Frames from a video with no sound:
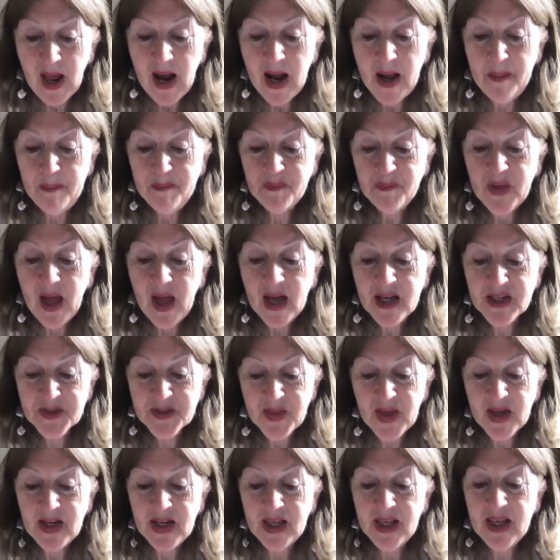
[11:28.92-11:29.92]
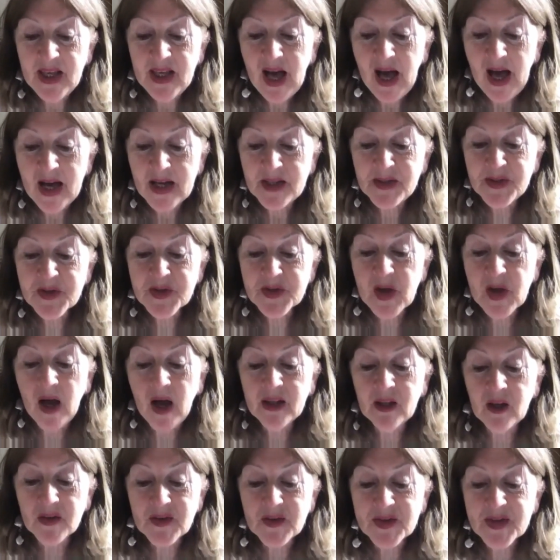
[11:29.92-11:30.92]
And then he adds, "I
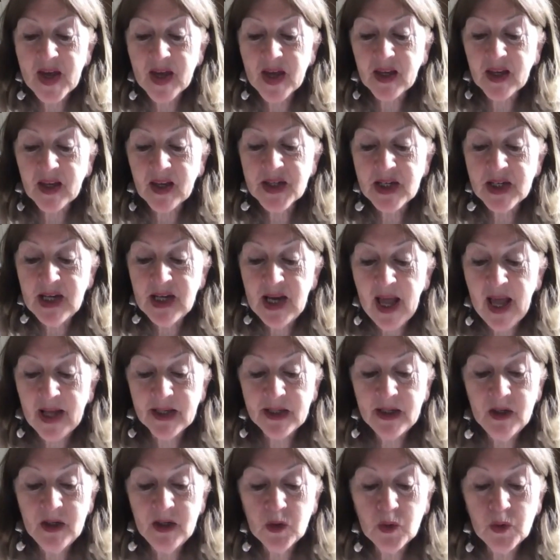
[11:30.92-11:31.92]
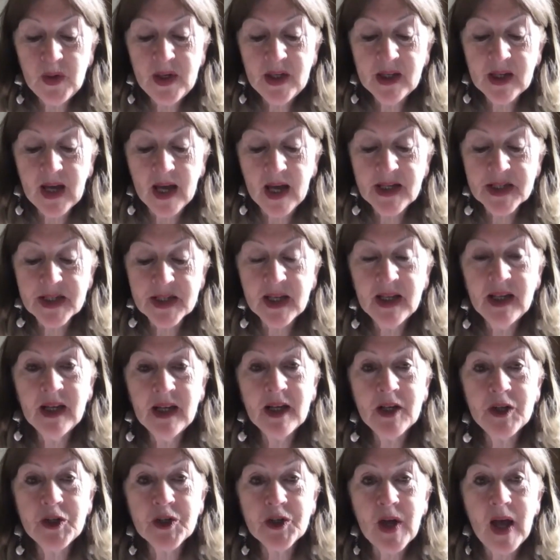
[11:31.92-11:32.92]
got second in Latin, Greek, and
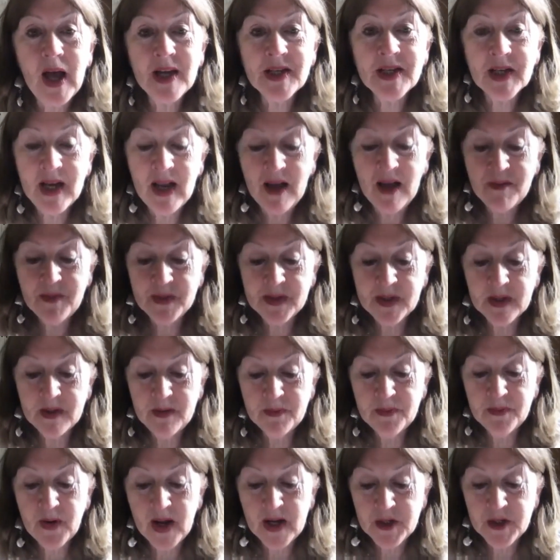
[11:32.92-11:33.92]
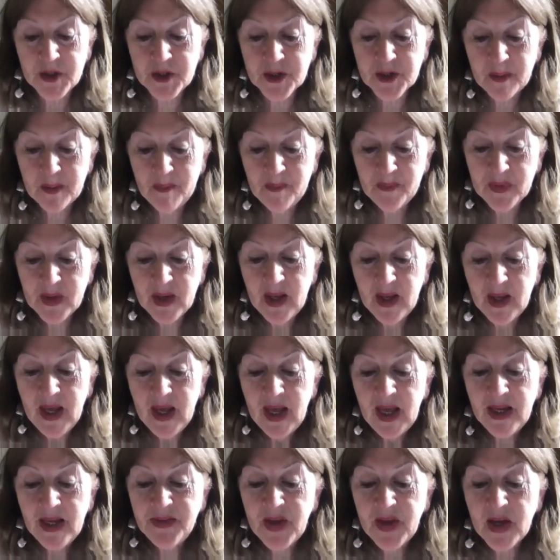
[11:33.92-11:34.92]
English, and 11th in French."
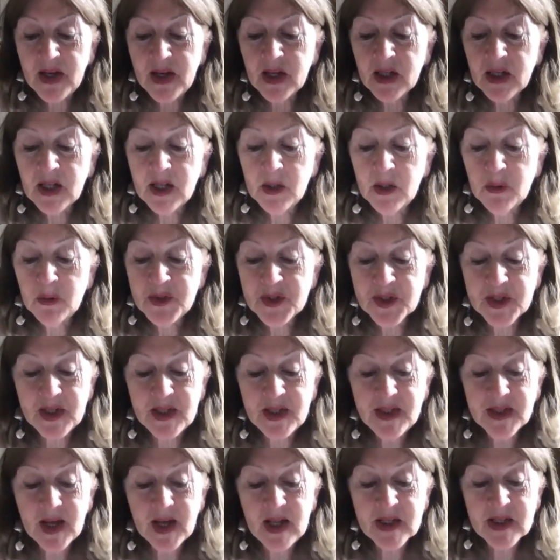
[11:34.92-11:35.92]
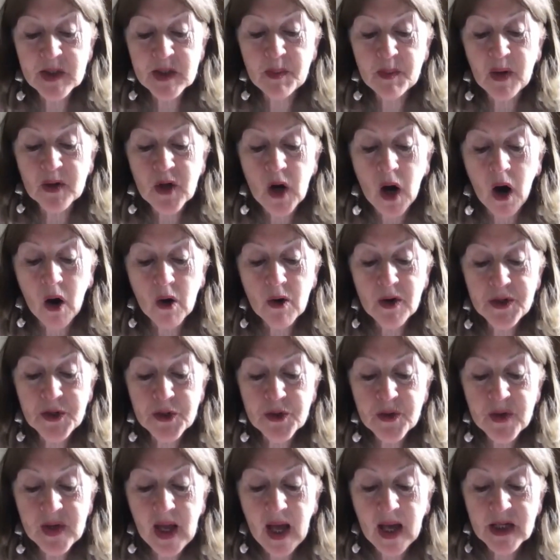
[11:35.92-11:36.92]
He then includes details about
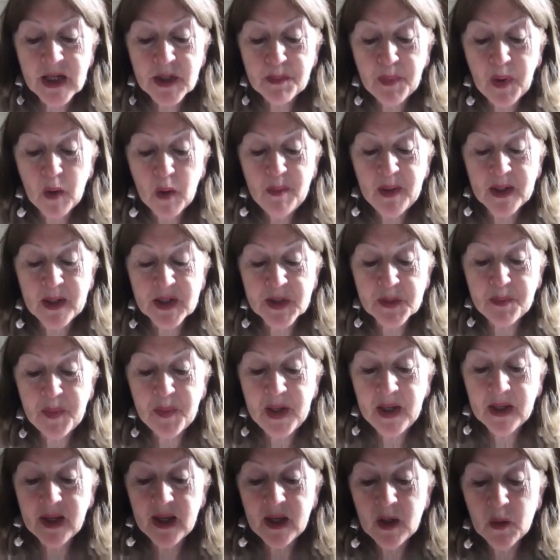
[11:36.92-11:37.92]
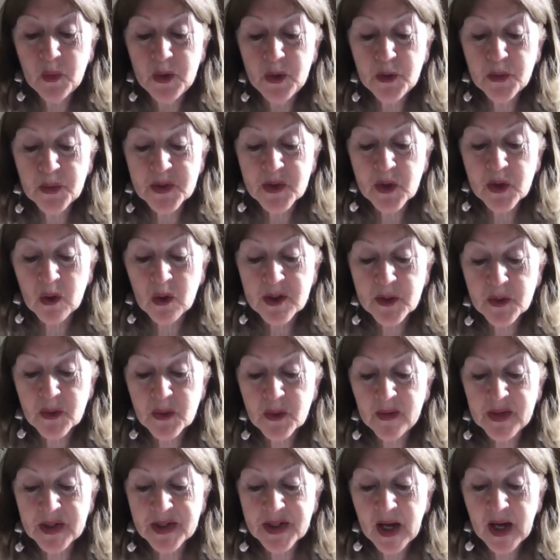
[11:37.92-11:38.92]
oratory and public speaking, which was also
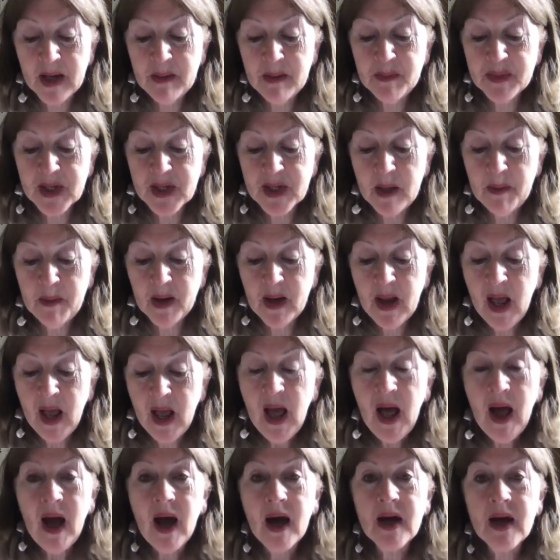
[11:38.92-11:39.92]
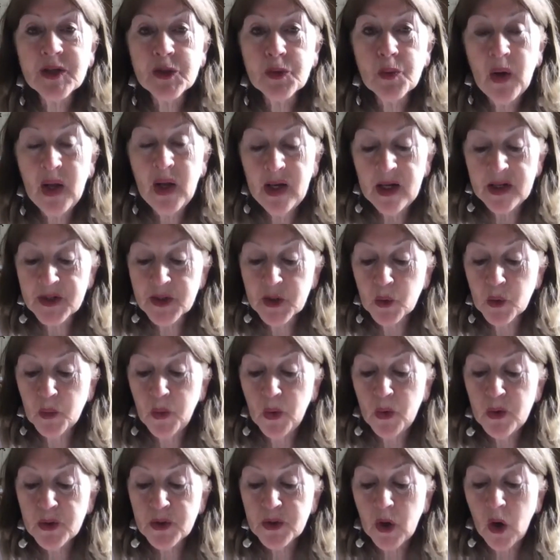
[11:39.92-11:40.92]
on the timetable, as well as,
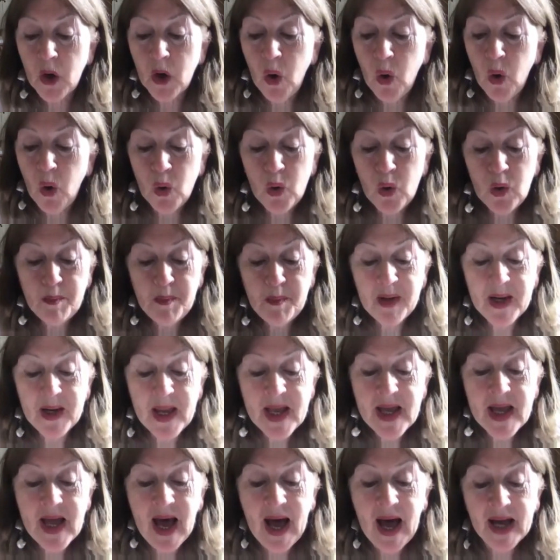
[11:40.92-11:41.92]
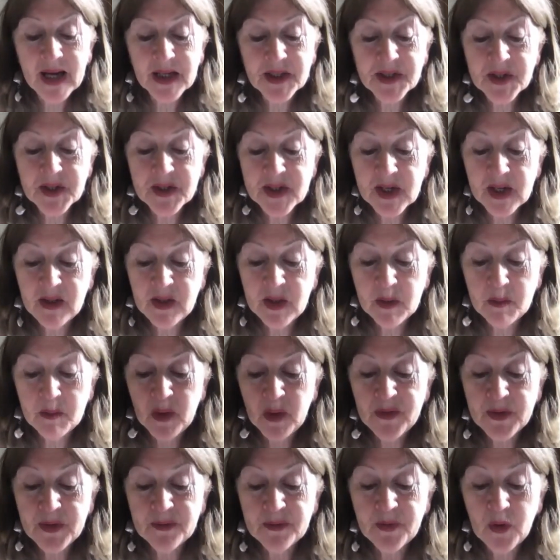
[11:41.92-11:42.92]
quote, "a whole play acted in the
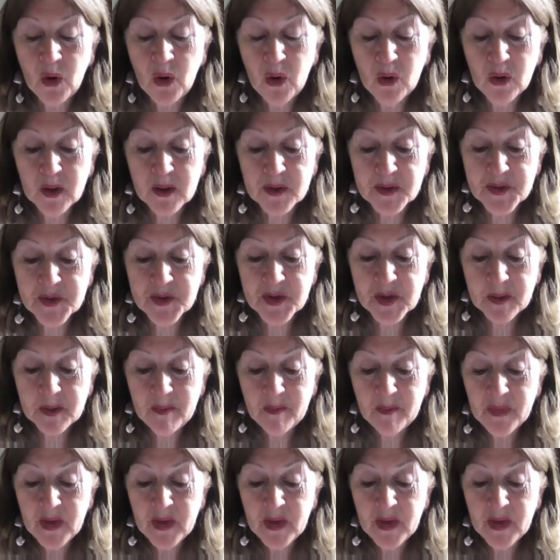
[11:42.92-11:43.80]
month of August."